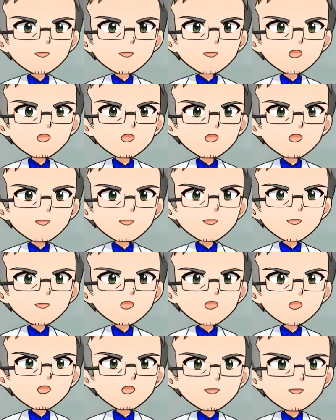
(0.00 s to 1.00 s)
In a
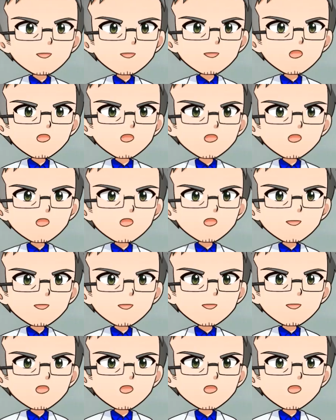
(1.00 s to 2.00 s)
regular machine,
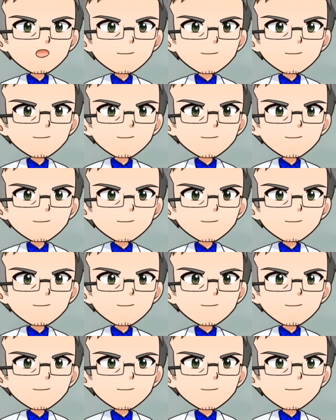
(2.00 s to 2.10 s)
though,